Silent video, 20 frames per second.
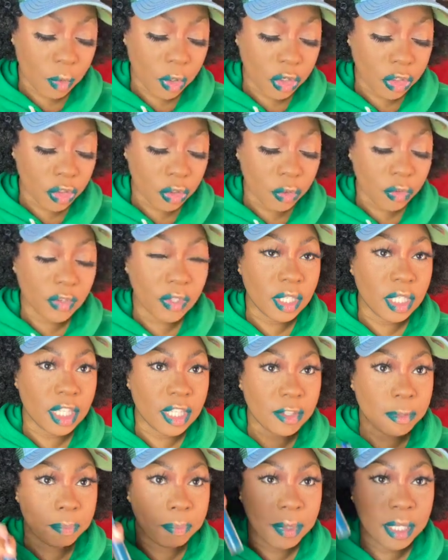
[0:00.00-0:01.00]
we're using
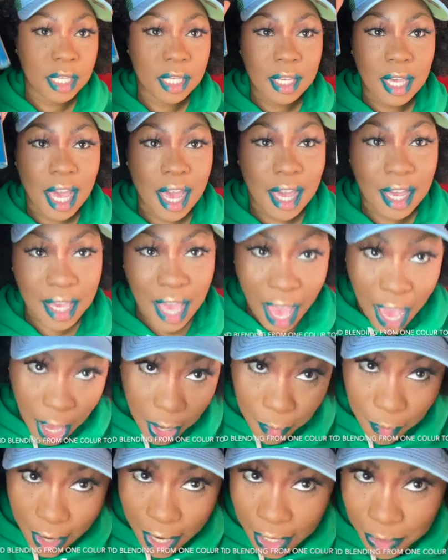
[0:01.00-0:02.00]
is Peacock.
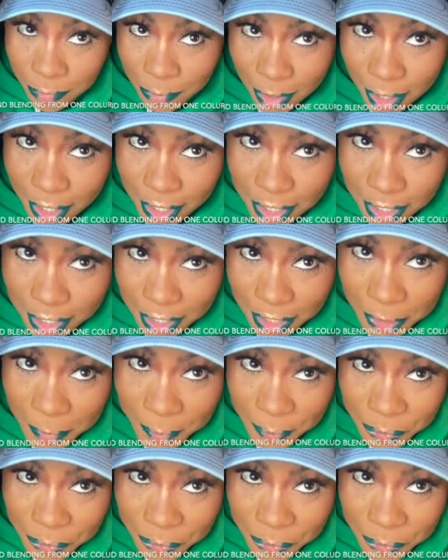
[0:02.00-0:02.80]
How ironic.